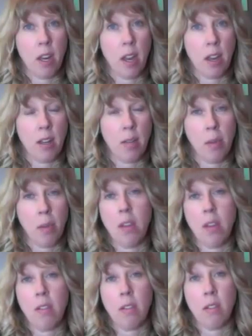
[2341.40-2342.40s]
and in
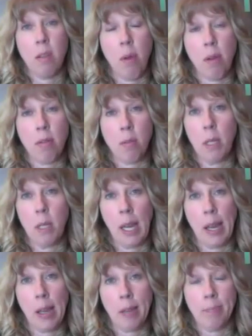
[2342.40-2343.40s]
place as I possibly
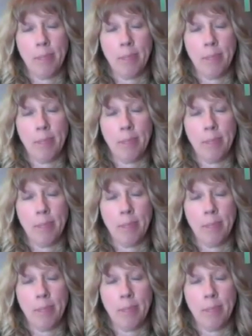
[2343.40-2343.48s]
can.